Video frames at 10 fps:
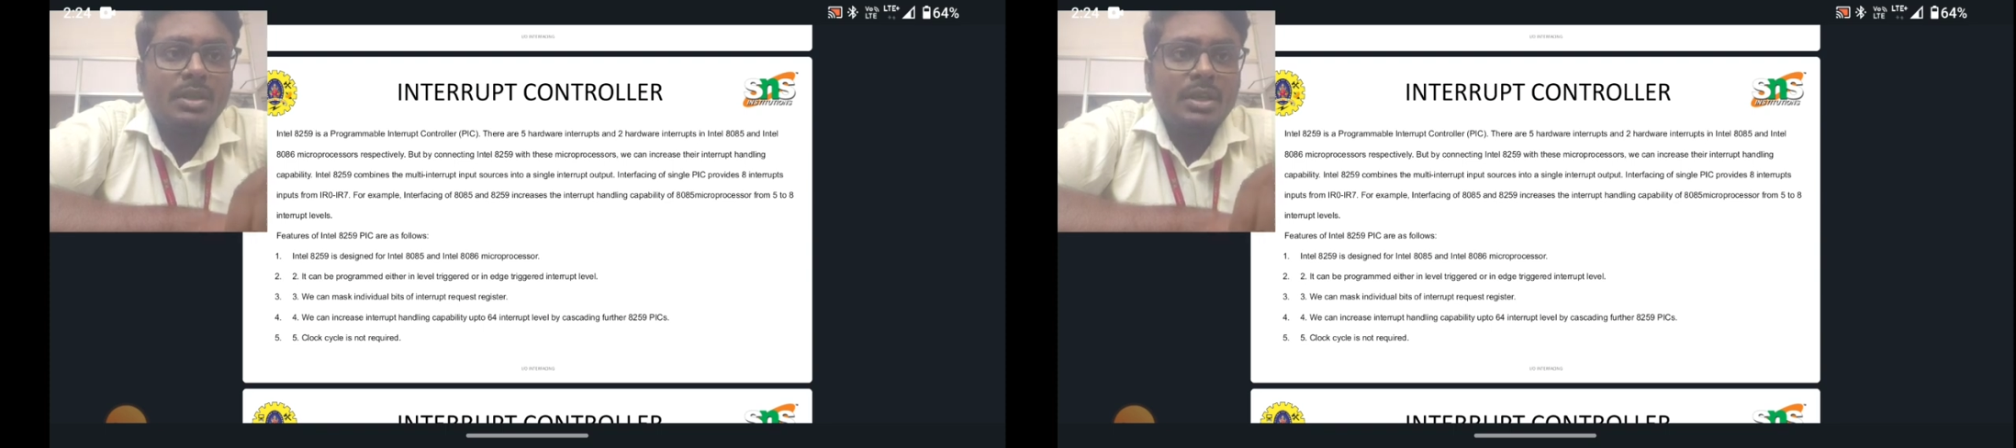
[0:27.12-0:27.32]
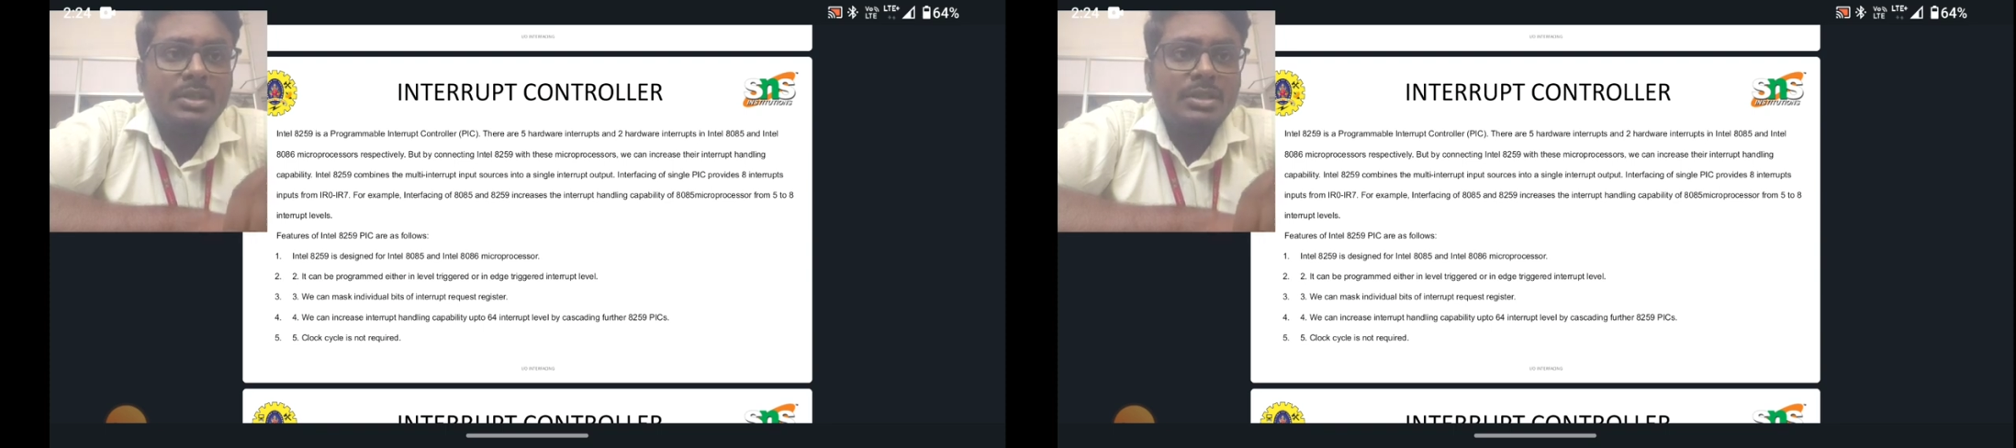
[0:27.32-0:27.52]

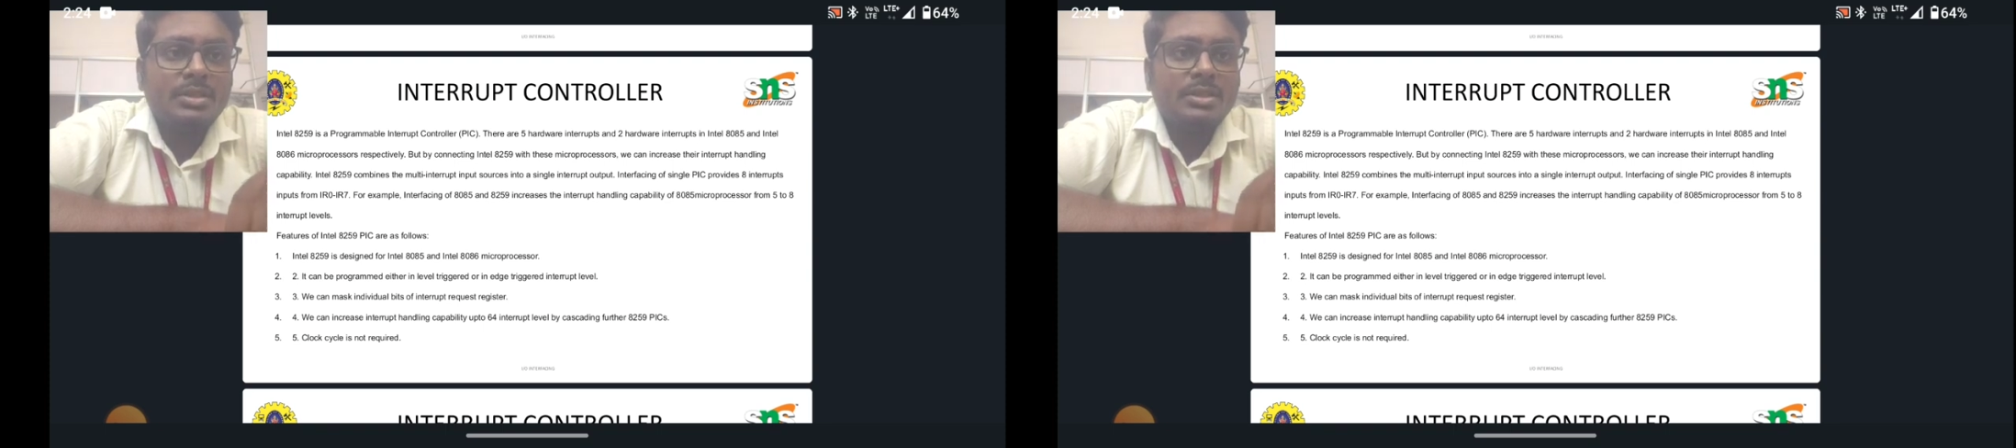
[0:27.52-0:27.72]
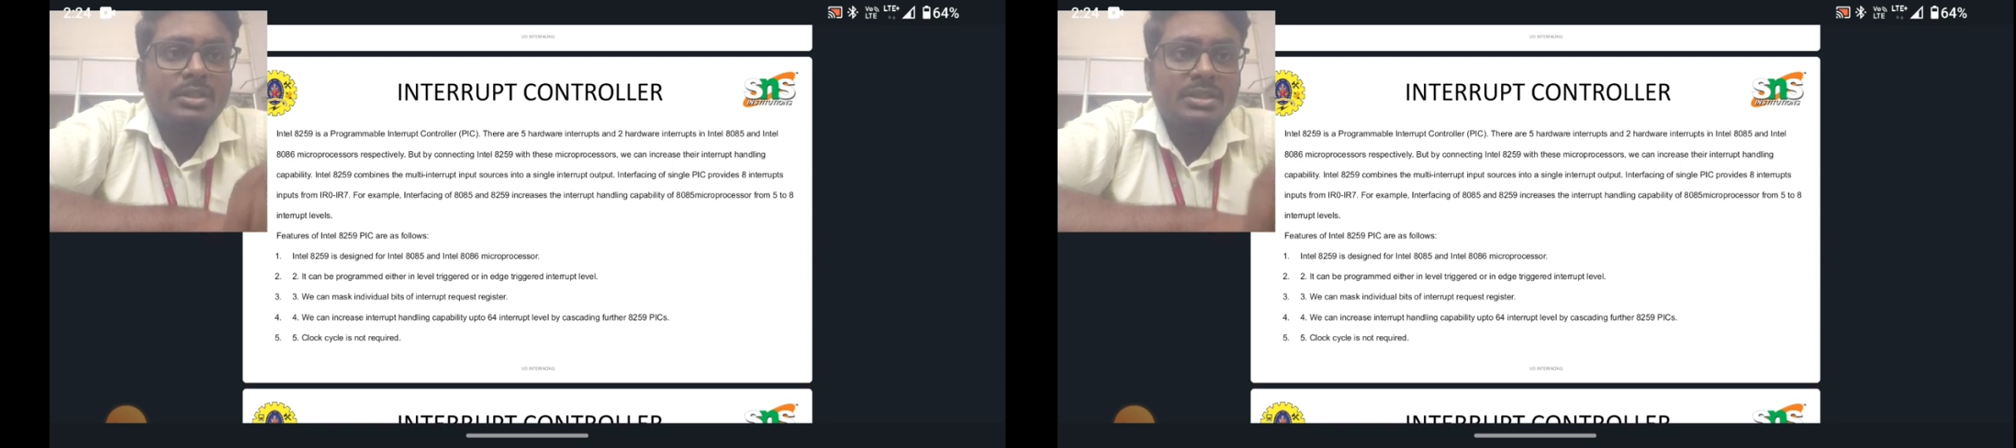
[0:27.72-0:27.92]
in
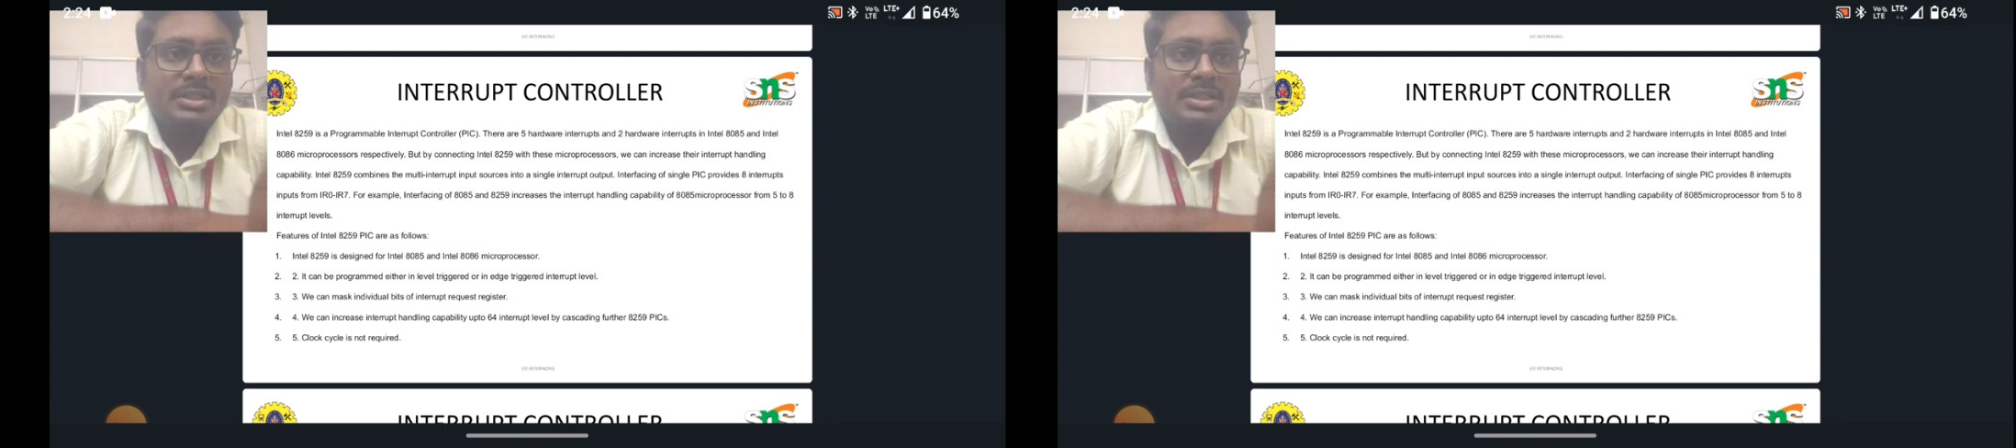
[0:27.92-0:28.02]
Intel